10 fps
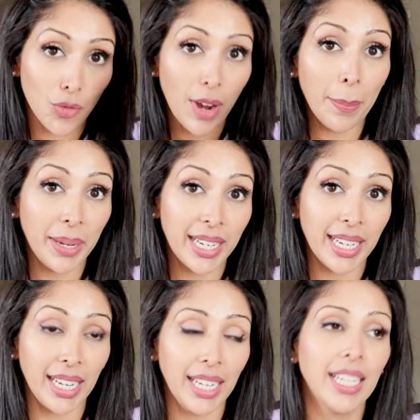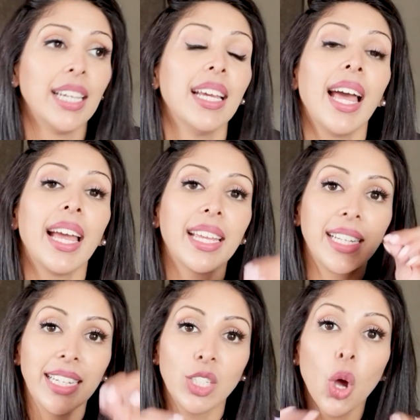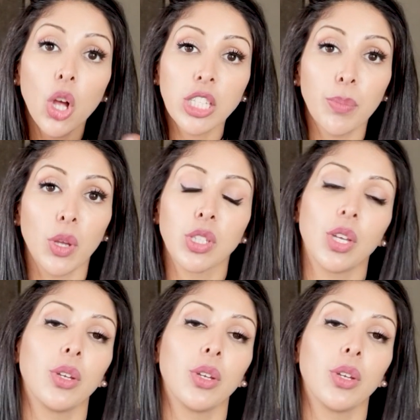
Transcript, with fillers: rapidly and can lead to hot spots.